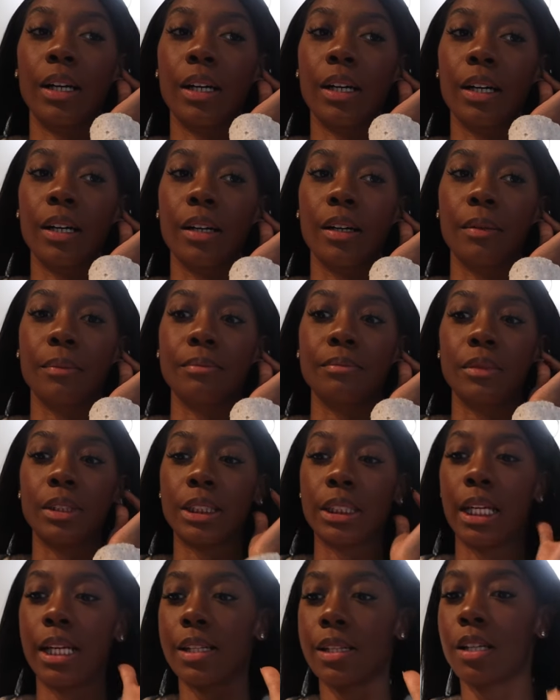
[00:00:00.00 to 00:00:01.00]
um,
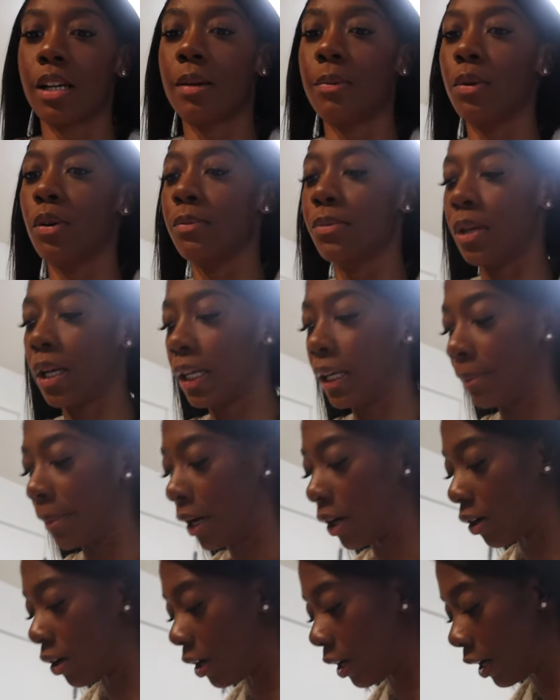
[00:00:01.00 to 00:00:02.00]
decided to come home so I can get my
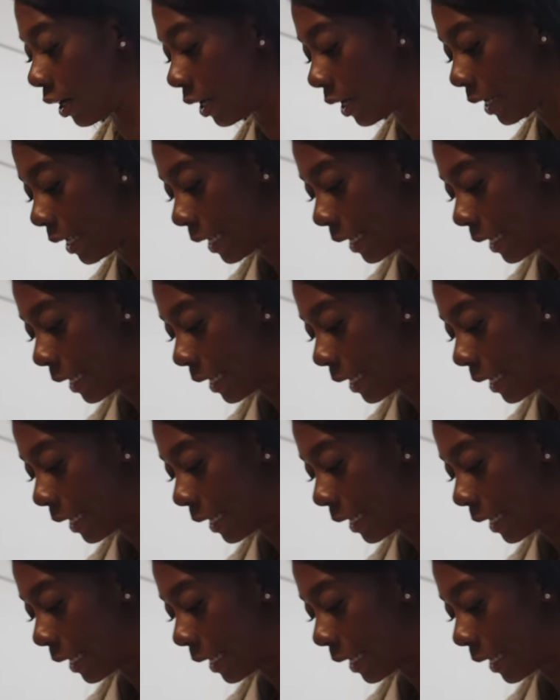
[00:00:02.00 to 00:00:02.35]
car.